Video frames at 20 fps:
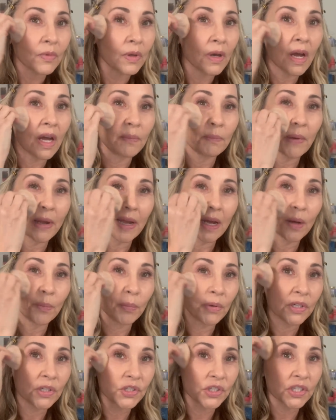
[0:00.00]
on my
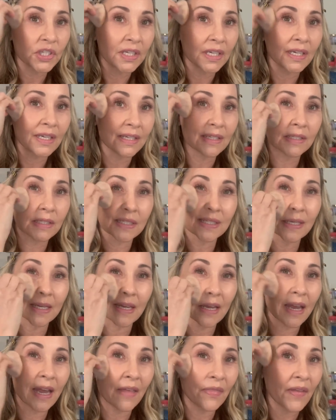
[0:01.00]
upper cheeks
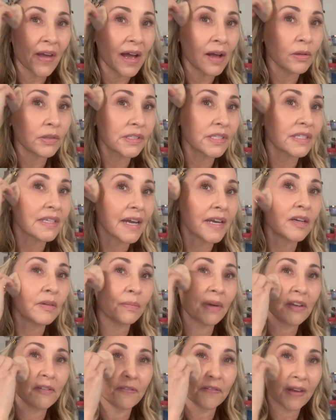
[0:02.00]
and the outside of
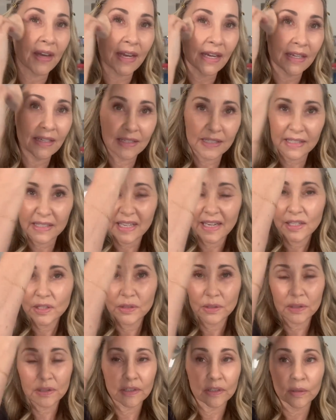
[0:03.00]
my face. I
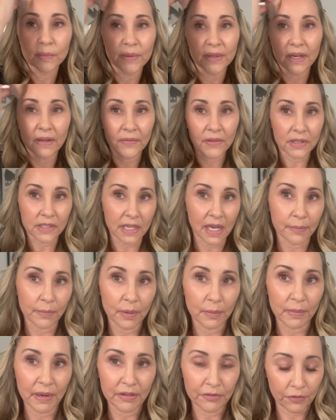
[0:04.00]
do a little bit on the top
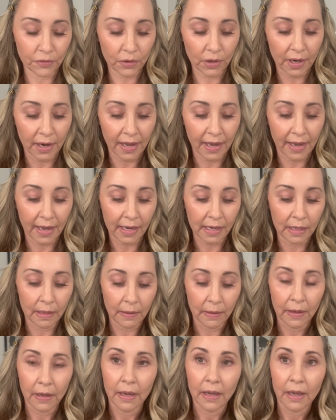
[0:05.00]
of my forehead.
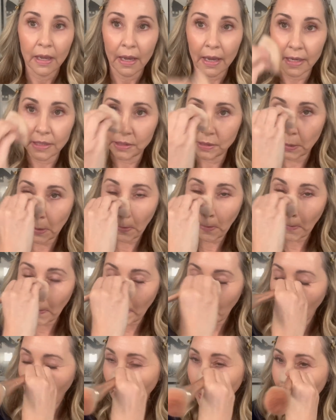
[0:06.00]
I do
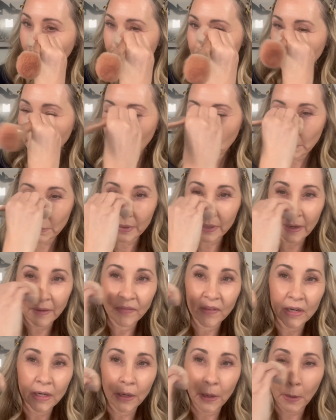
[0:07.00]
a little bit on
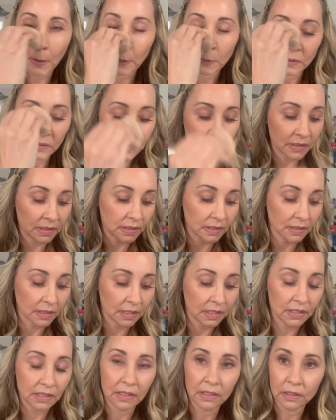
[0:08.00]
the nose
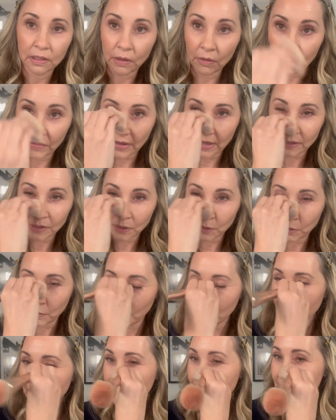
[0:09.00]
because, you know, that's where we
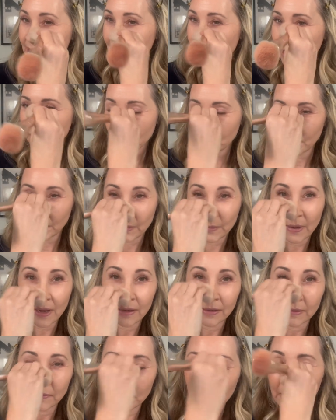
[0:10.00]
get sun. If we go
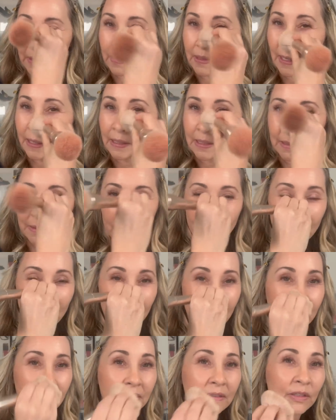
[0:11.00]
out and, and we
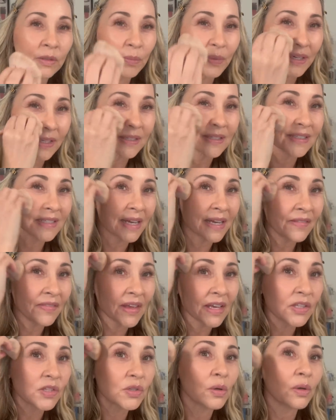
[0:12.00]
get a little bit of sun,
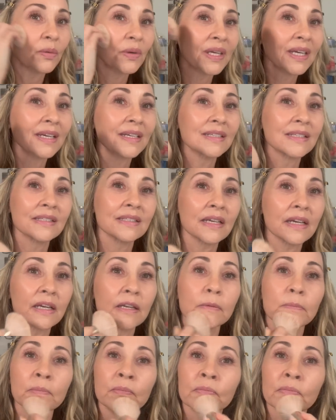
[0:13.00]
that's where we get
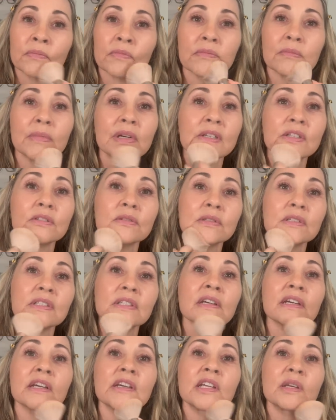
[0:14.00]
sun. Might do a
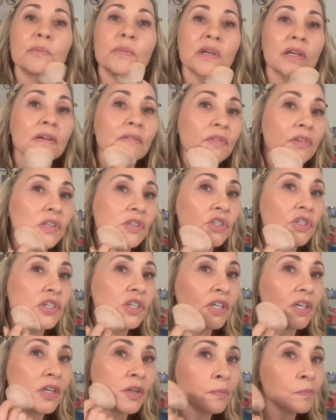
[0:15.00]
tiny bit on the
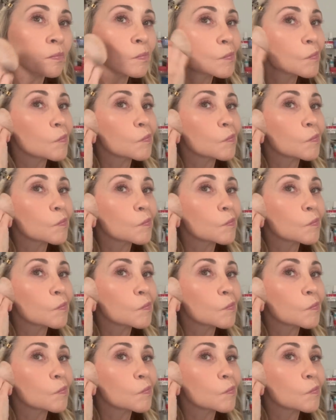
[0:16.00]
chin.